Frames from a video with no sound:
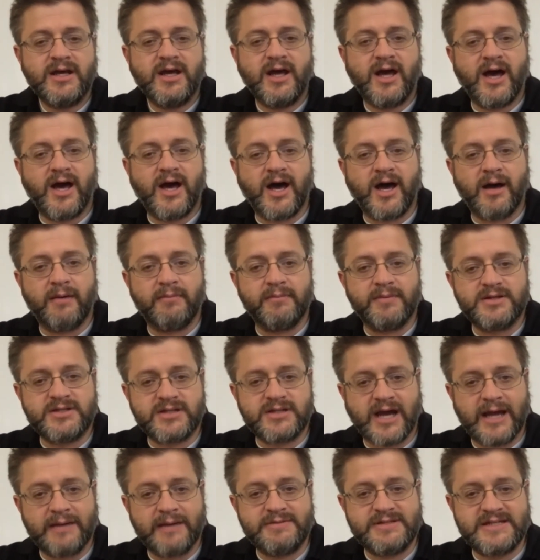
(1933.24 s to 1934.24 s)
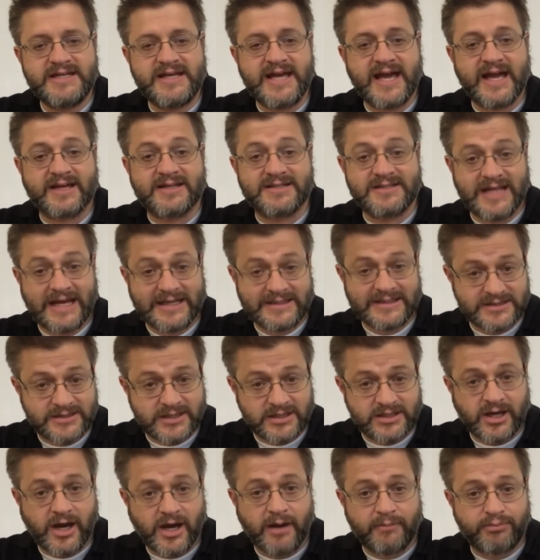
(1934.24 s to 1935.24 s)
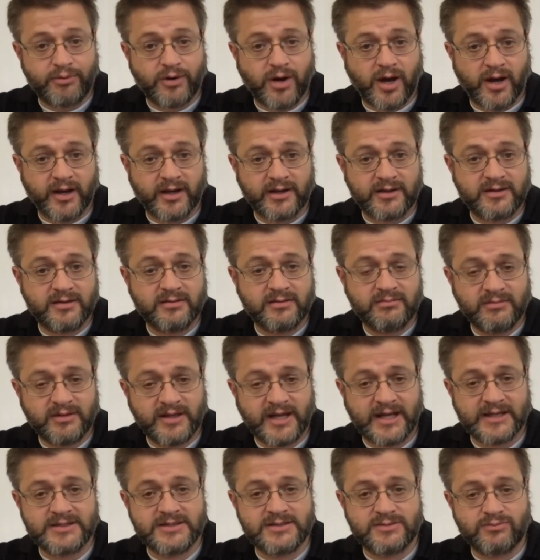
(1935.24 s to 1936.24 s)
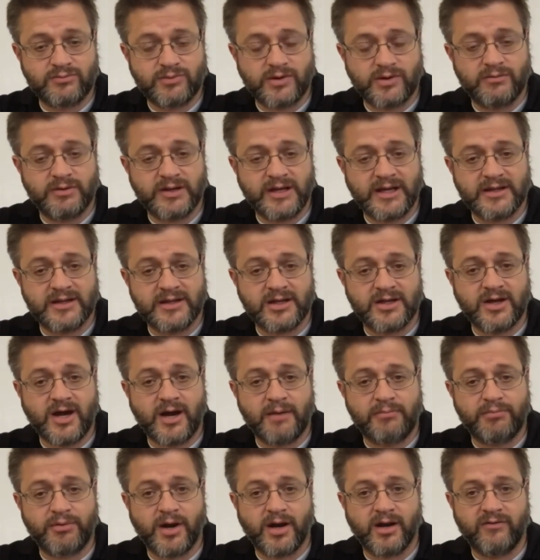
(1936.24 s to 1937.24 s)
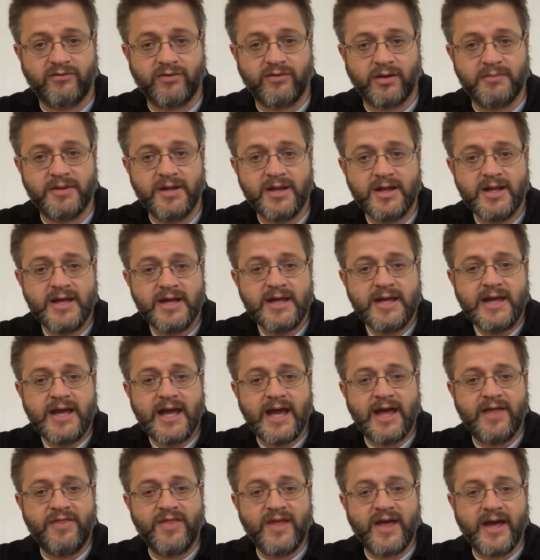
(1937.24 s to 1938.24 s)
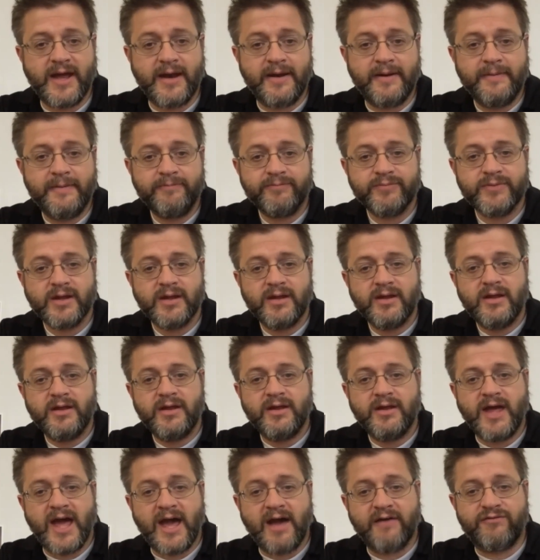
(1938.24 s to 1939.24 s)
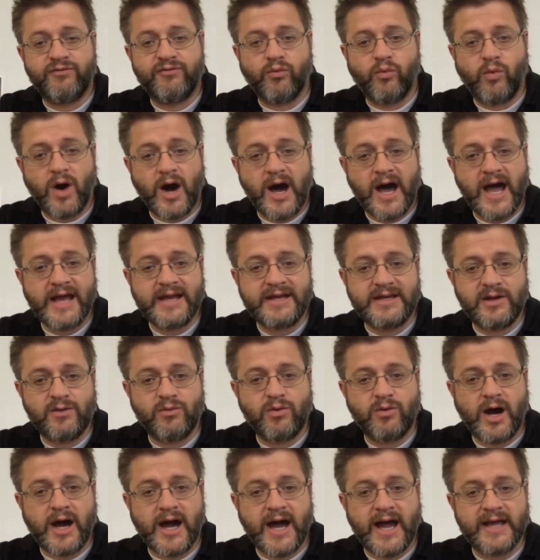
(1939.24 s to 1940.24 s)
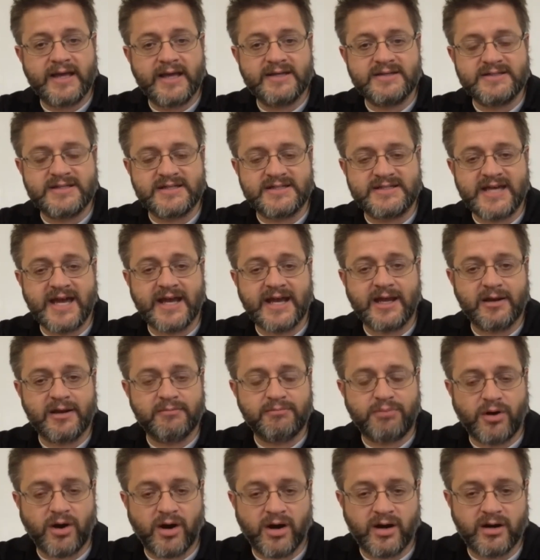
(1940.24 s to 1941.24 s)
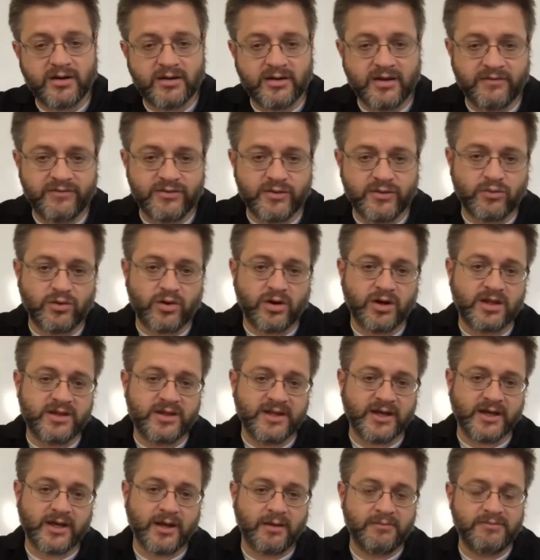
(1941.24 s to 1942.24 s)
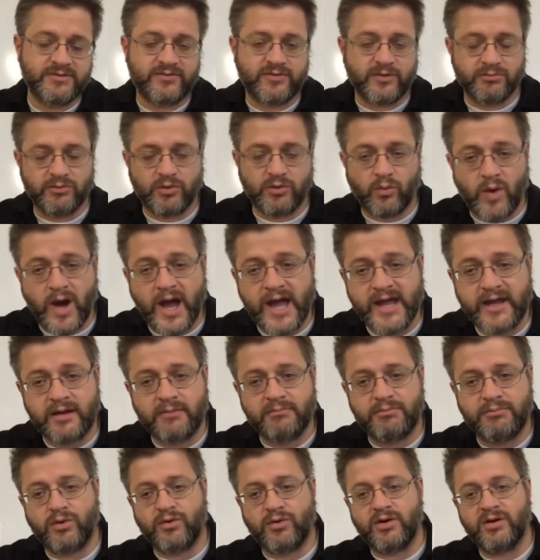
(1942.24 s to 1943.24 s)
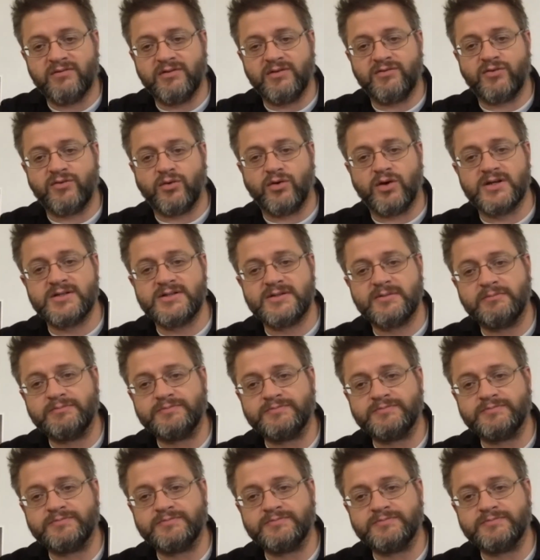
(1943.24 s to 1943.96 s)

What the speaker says: times dx. That's the dot product. That's where we get the dot product from. And then fy dy is the second part of the work that comes from the y component of the force.